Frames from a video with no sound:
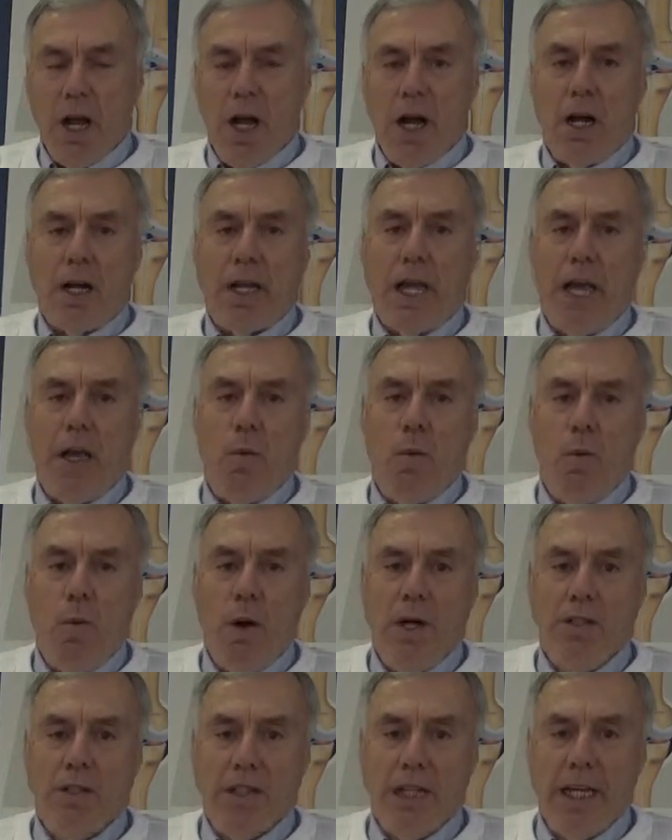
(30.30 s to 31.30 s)
Okay,
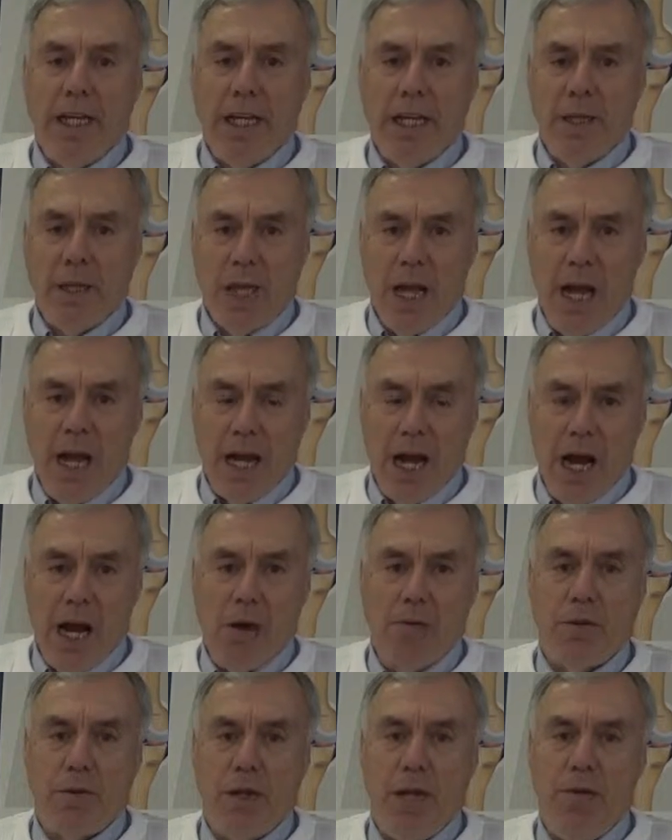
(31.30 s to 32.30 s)
once they get that
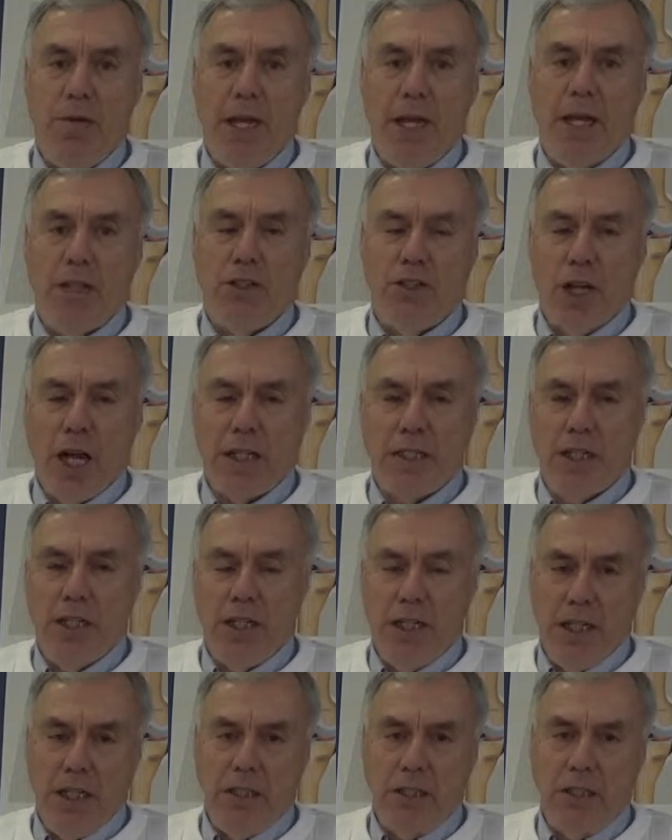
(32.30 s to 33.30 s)
out, then they inject
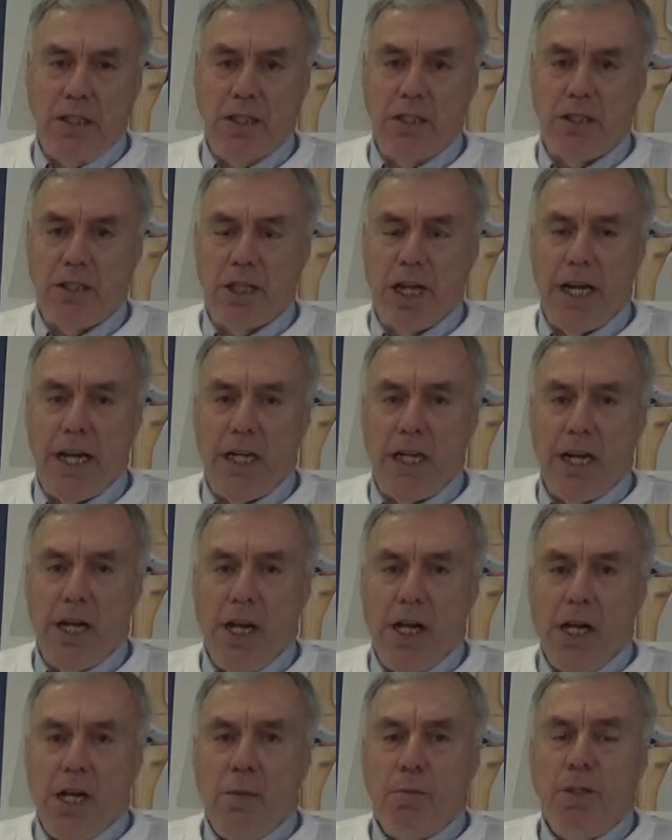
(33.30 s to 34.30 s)
it into the site.
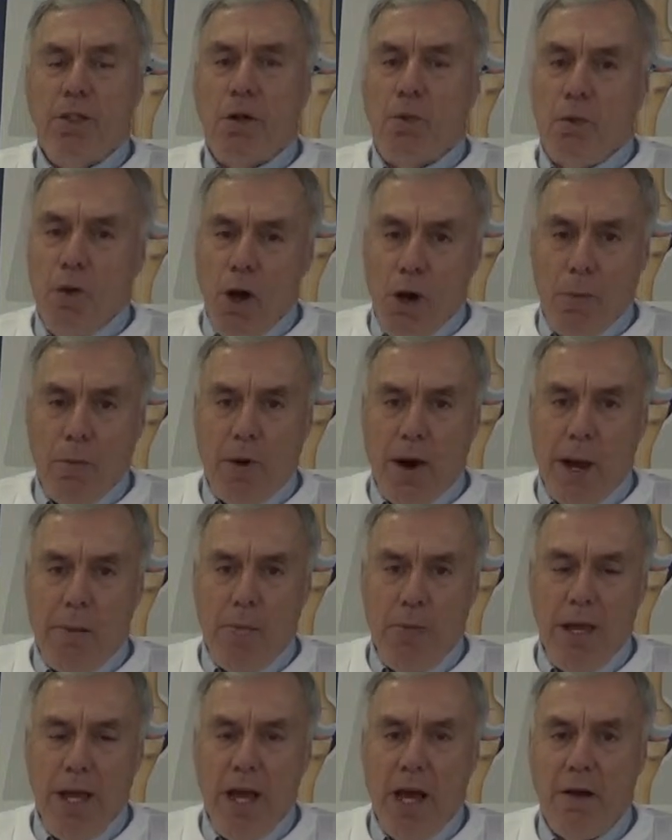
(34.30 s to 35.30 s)
But the real
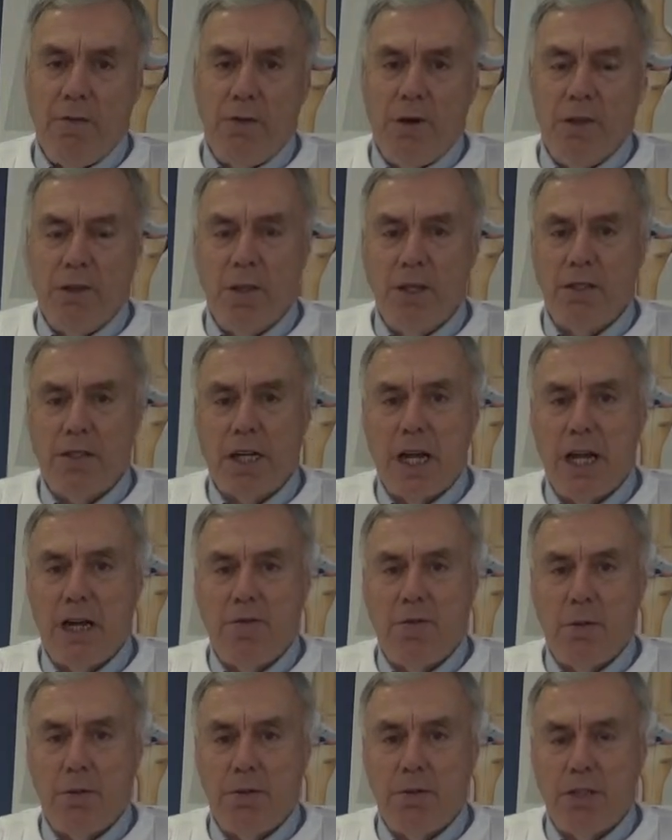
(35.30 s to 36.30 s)
problem we have with this kind
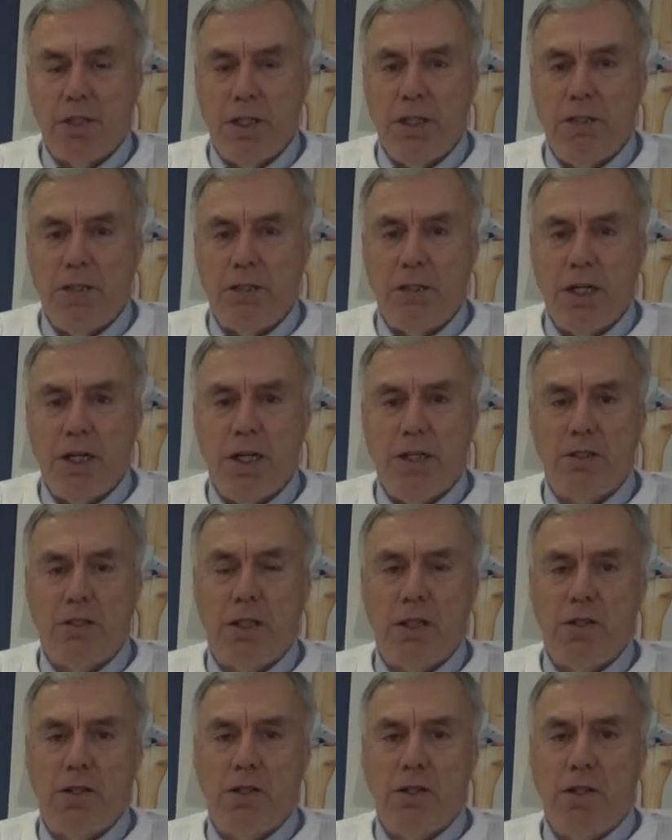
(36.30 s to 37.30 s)
of a procedure is
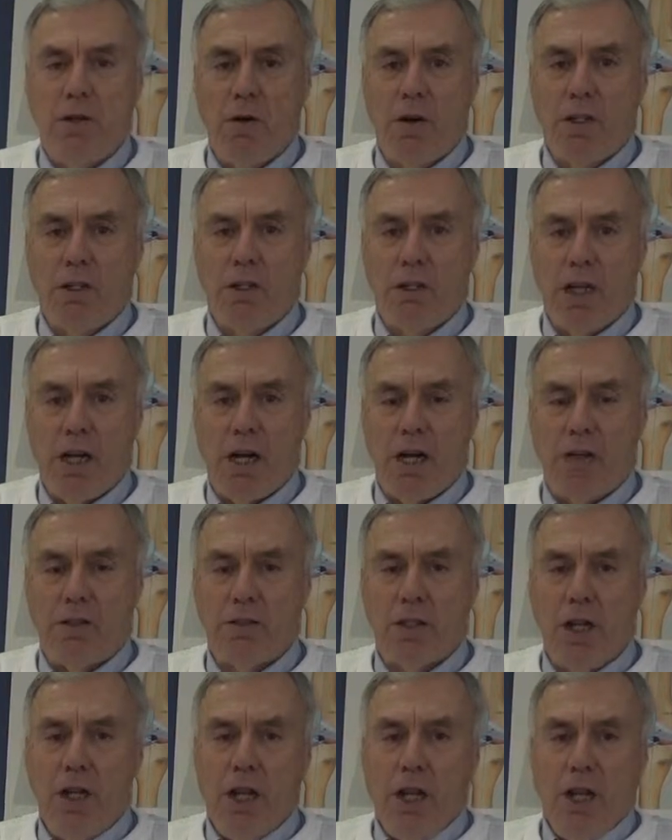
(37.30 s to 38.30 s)
that they're your
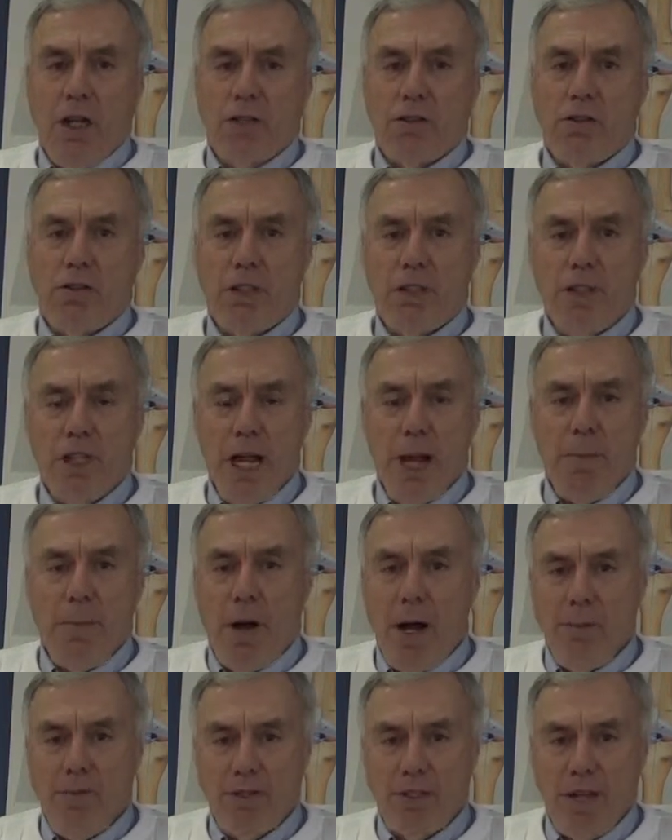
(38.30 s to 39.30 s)
cells. So
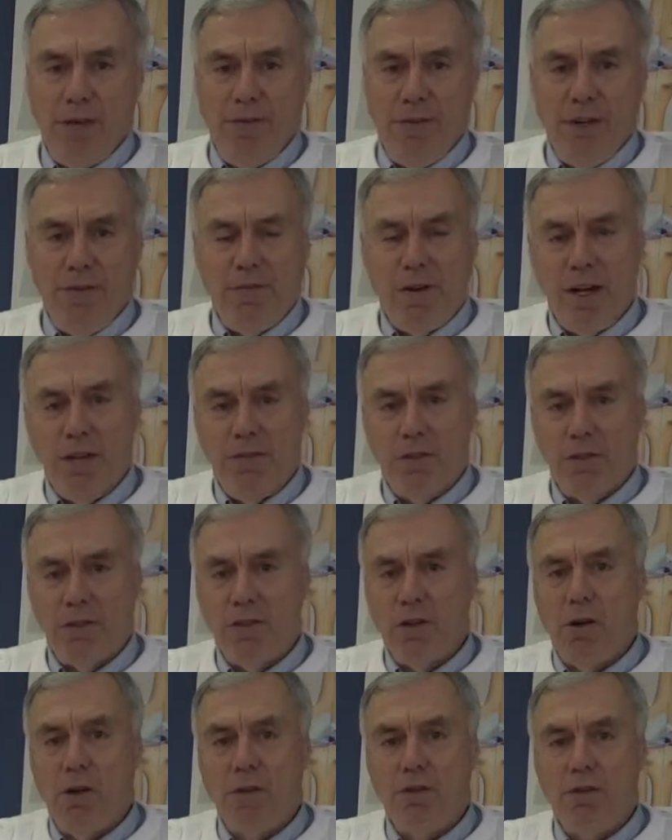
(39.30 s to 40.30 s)
example, I'm 75
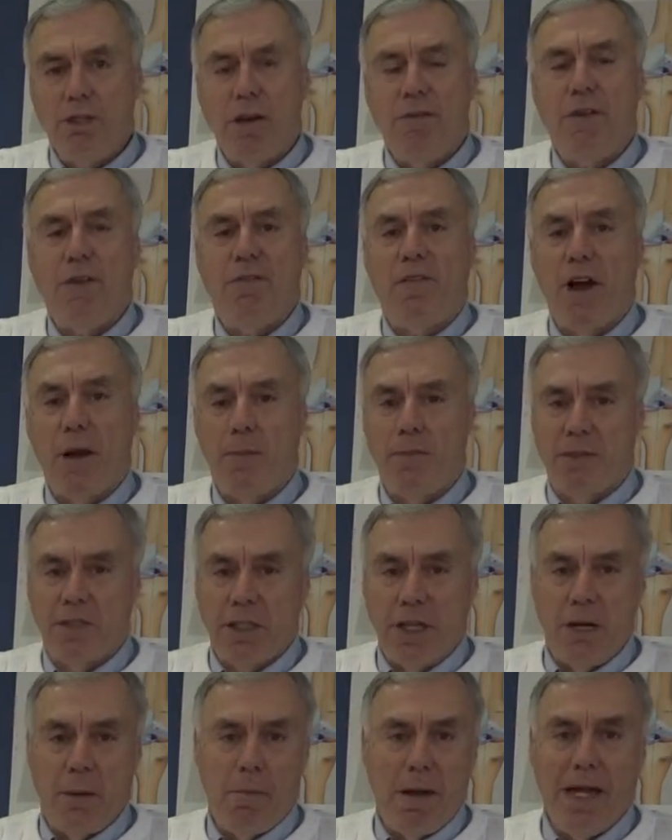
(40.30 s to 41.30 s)
years old,
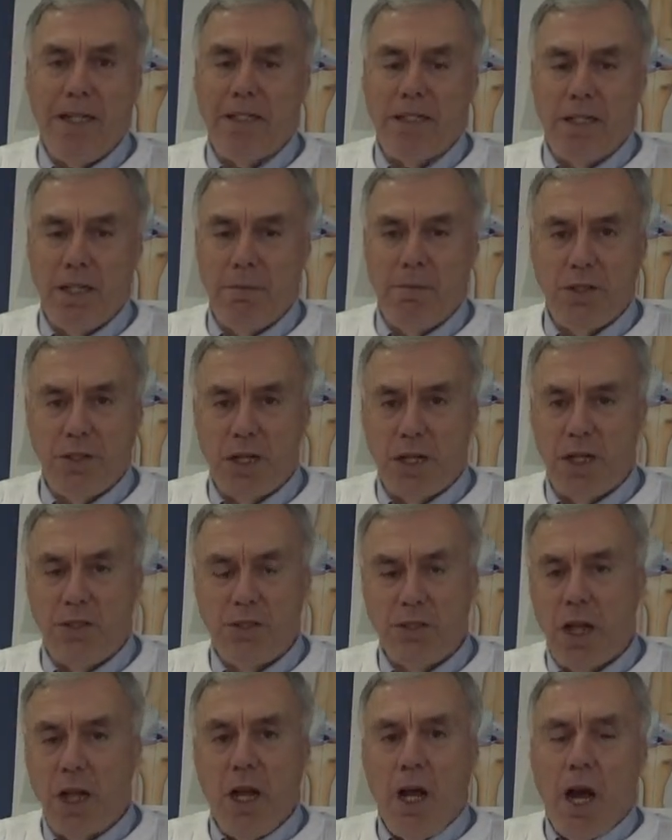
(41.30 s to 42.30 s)
75% of my stem
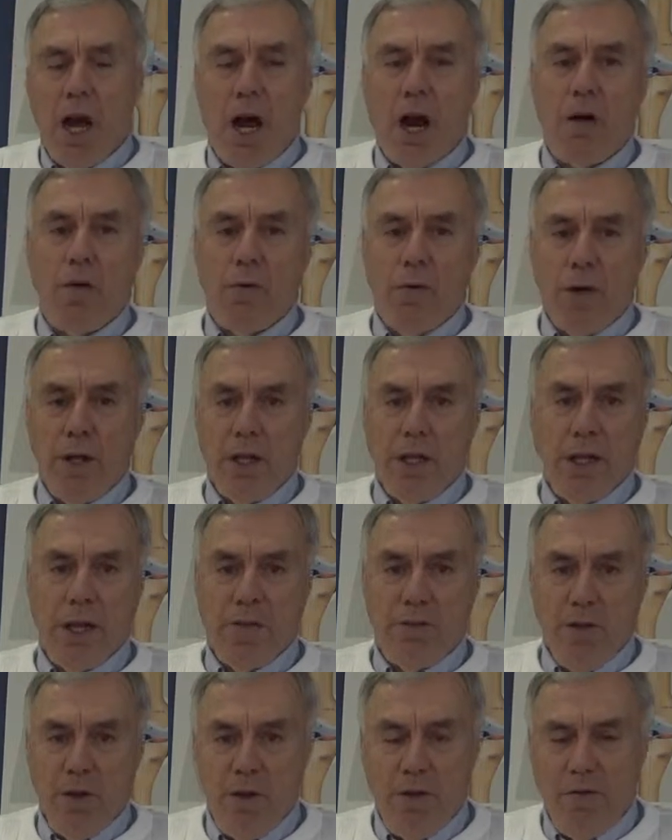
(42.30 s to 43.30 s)
cells are really
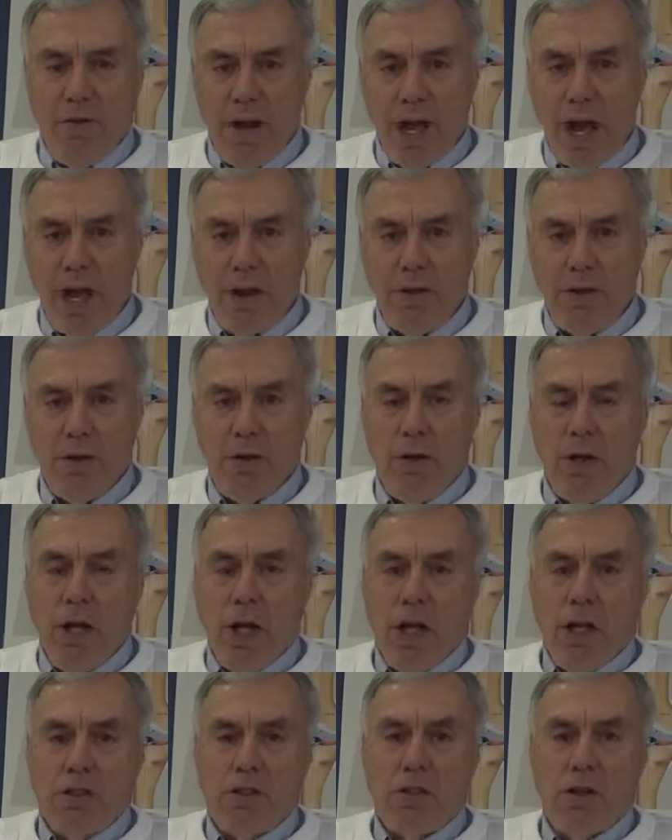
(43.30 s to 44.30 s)
of no value.
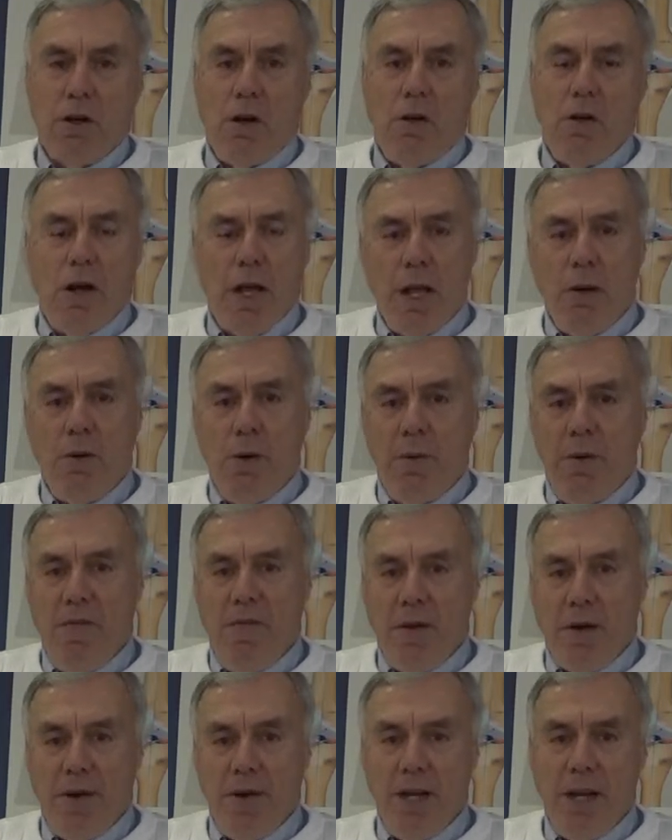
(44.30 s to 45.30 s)
So it would be
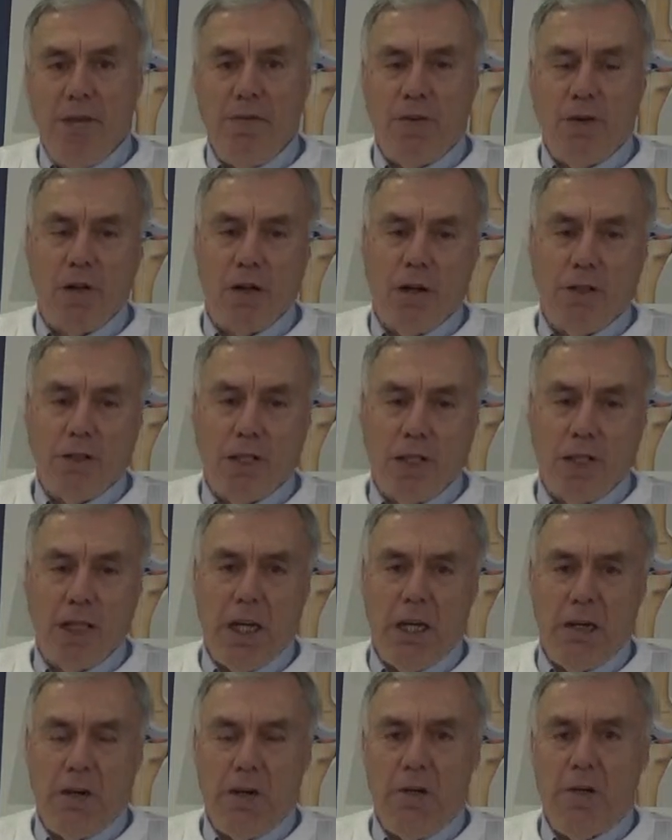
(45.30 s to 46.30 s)
very difficult to
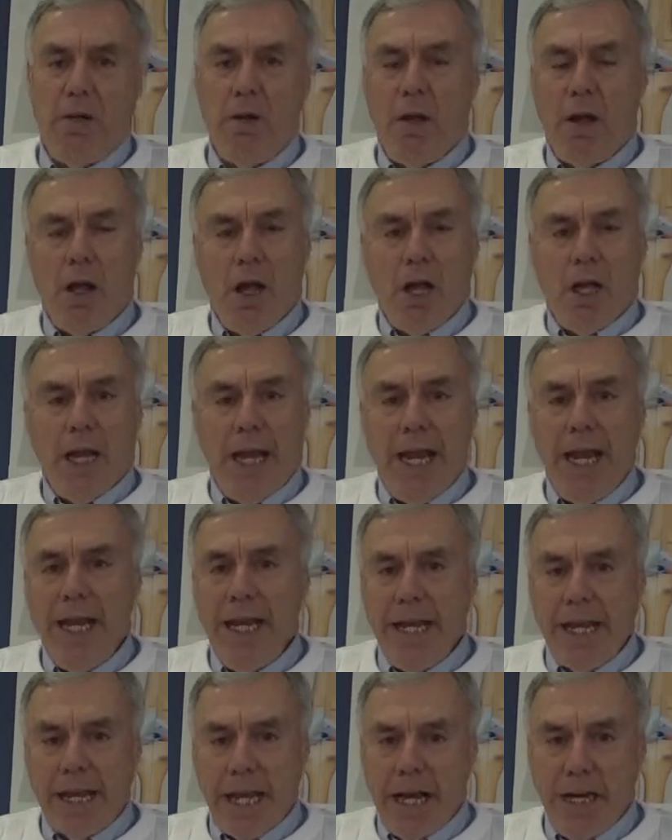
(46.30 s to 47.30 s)
get
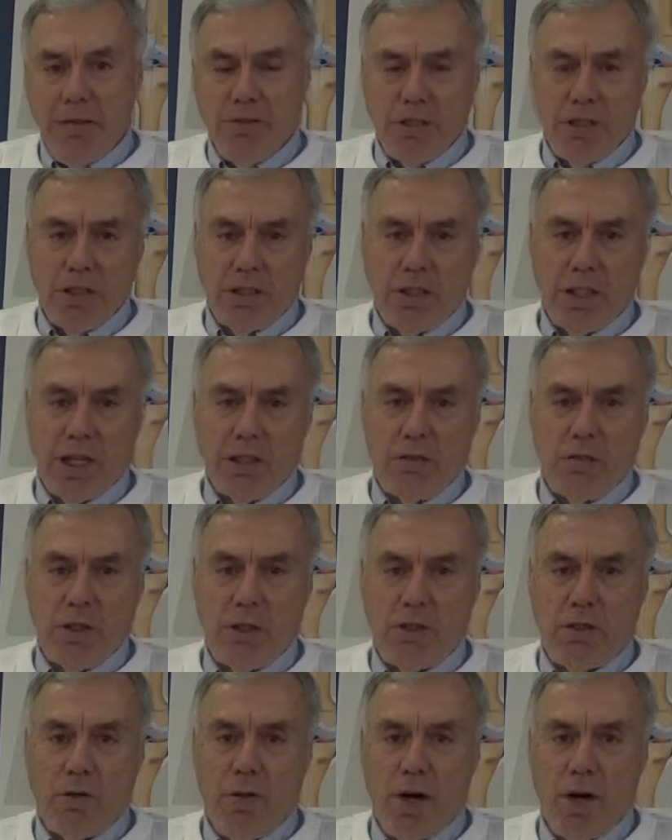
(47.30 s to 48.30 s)
any kind of success
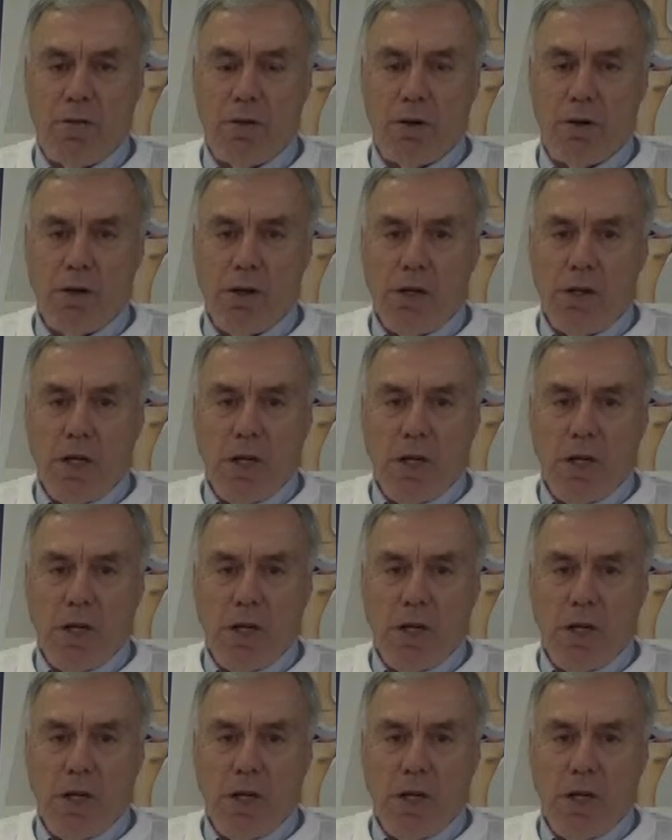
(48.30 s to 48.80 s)
whatsoever.